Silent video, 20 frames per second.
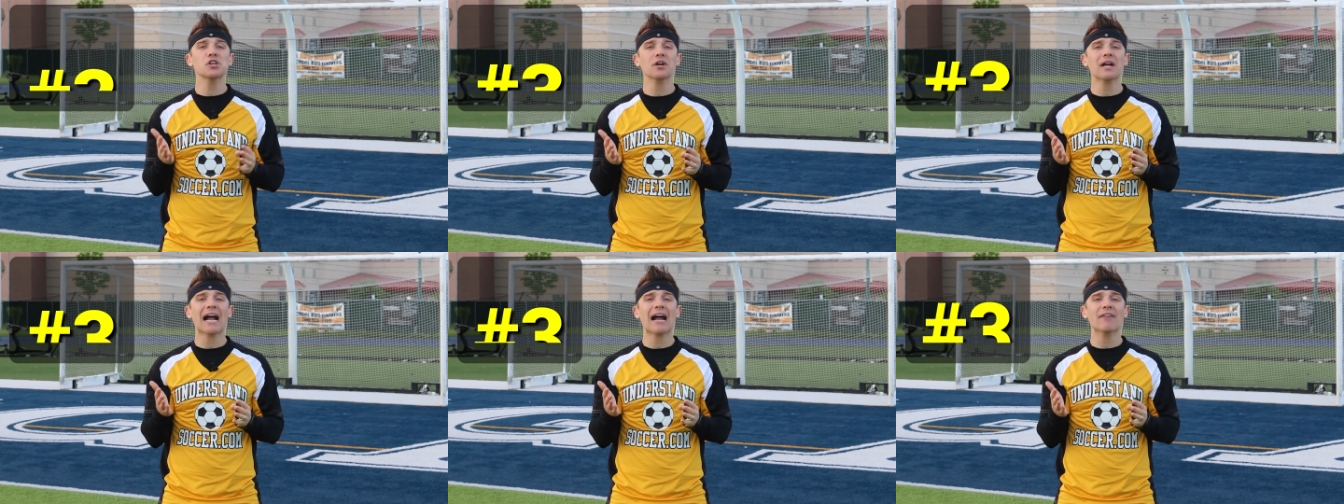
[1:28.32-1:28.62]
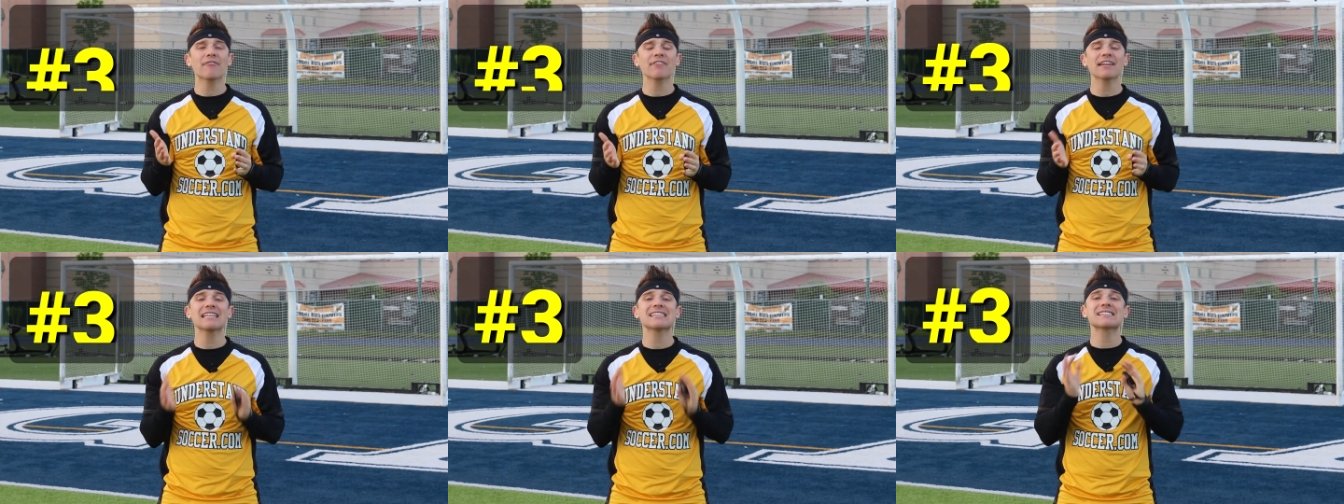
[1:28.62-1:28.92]
your
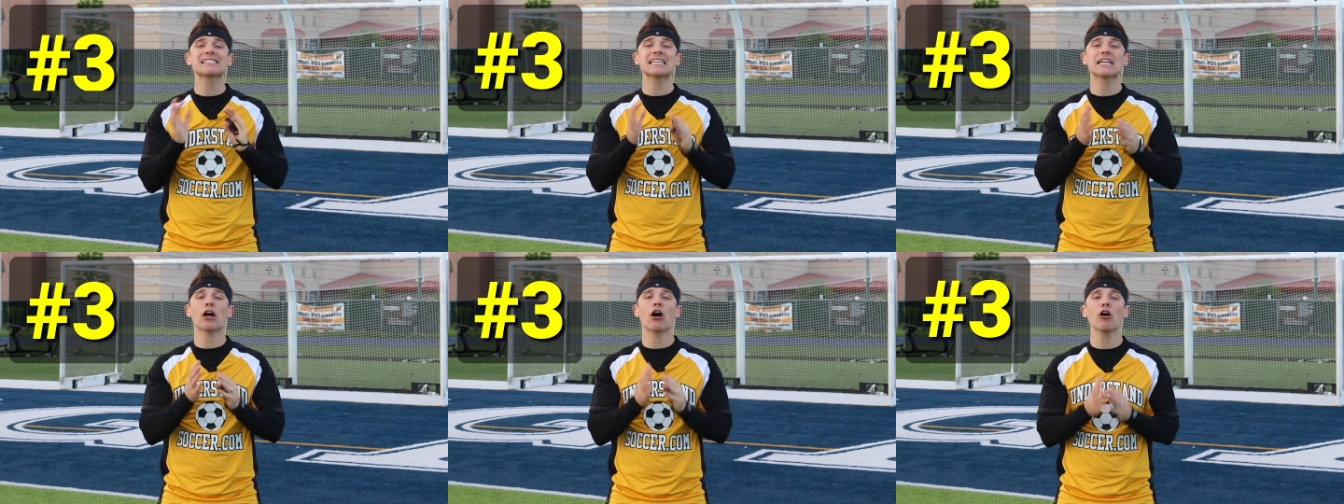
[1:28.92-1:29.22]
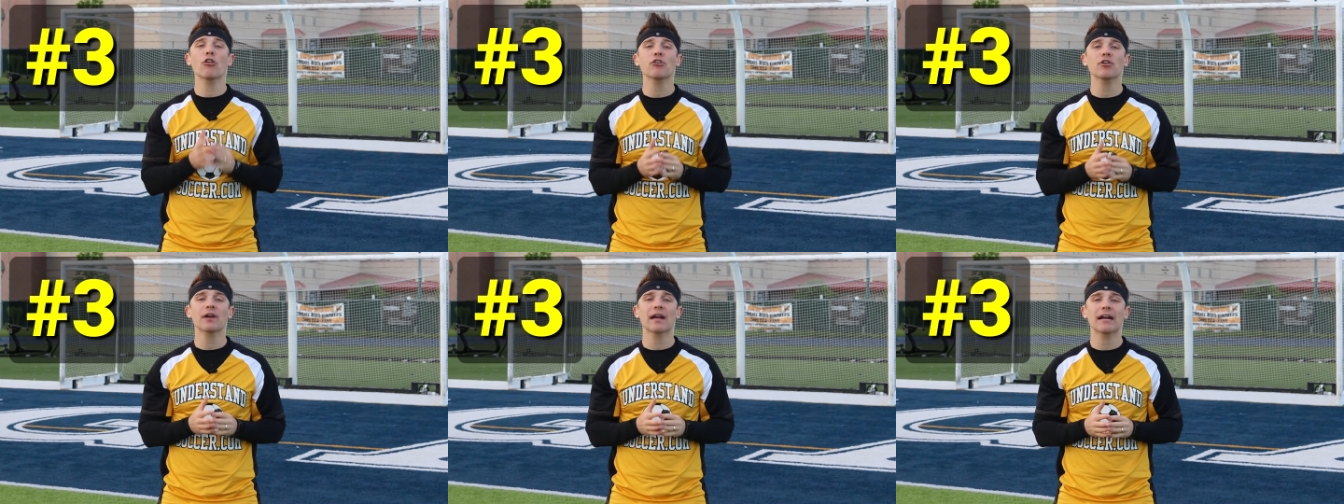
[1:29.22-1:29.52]
confidence in
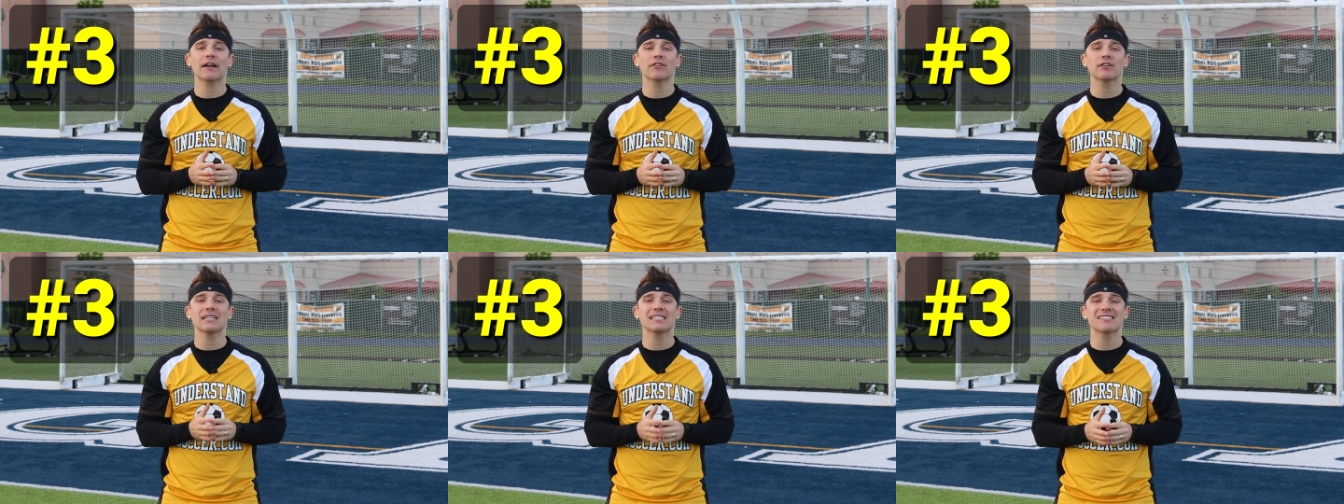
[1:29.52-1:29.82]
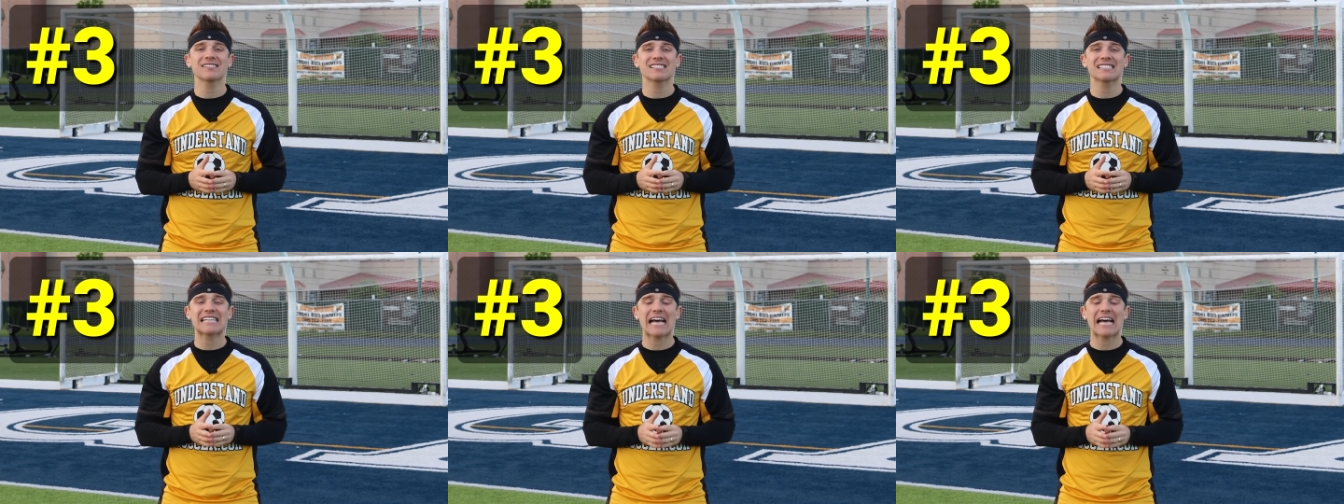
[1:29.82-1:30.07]
other areas of